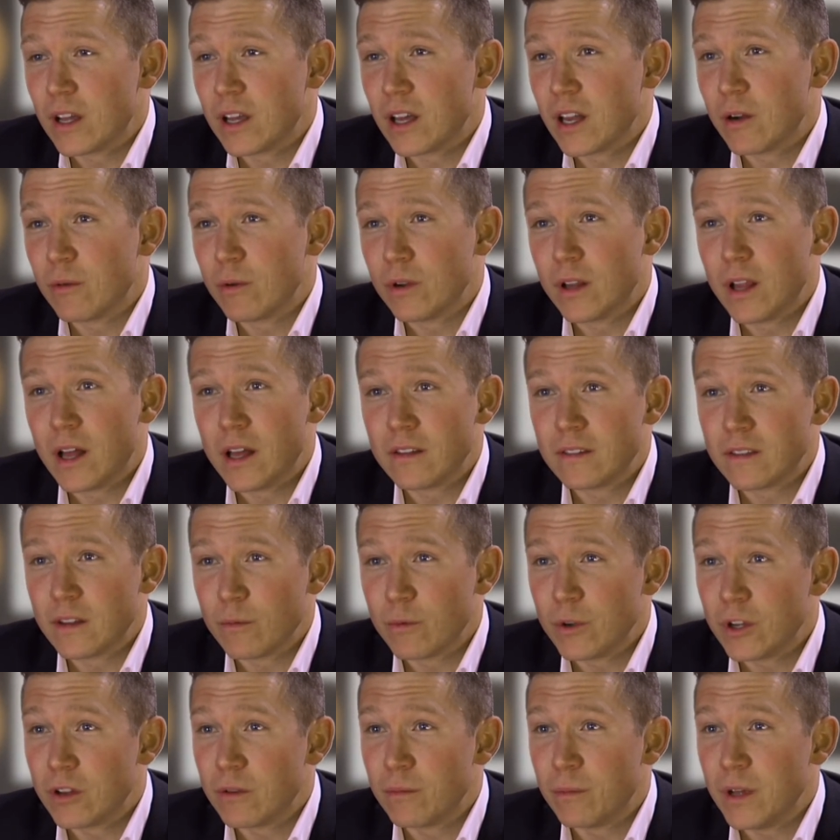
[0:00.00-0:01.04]
I kind of realized that
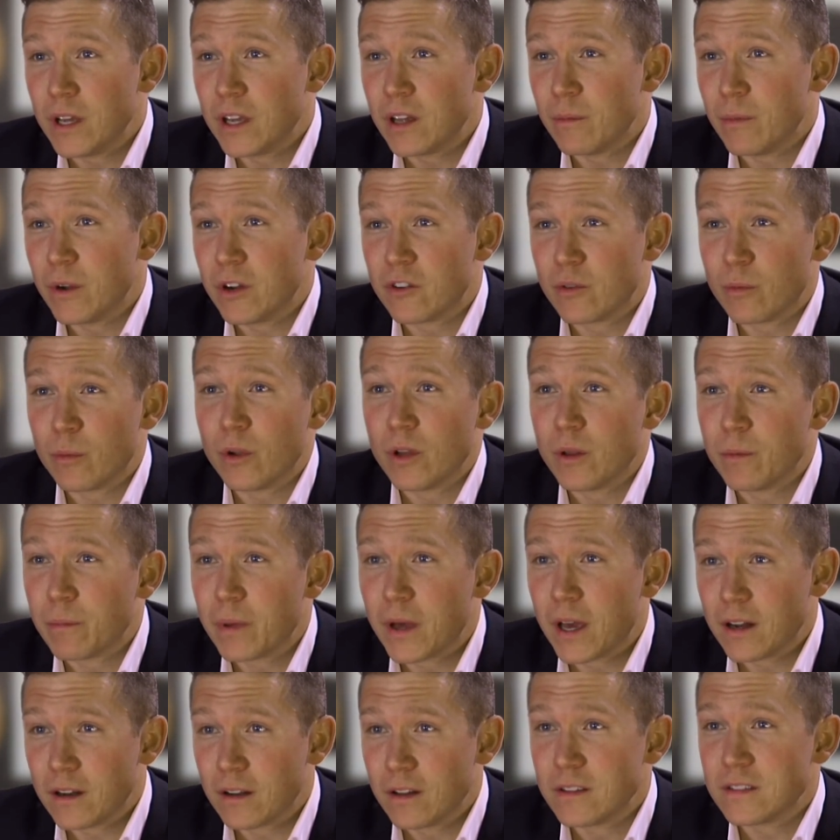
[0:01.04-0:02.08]
we could make a measurable
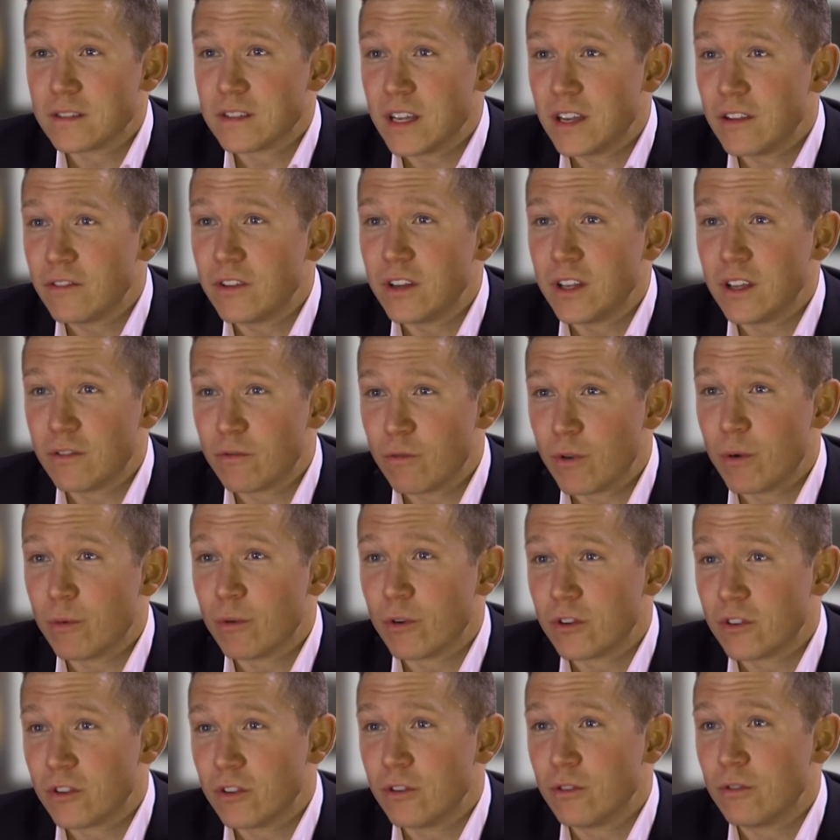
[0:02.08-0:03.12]
impact on safety if we
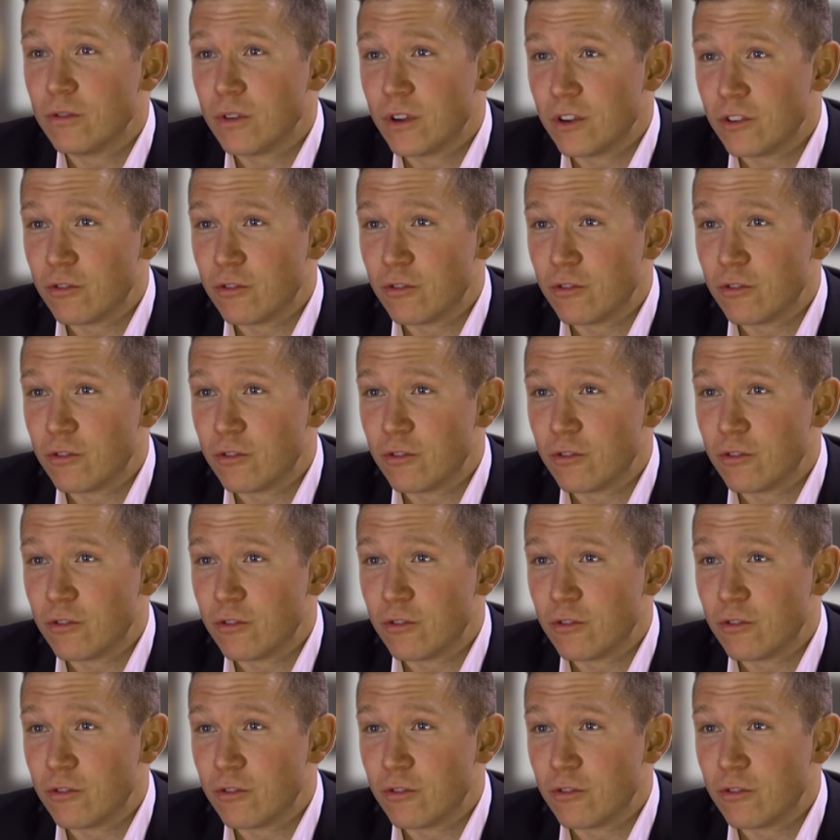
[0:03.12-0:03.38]
were to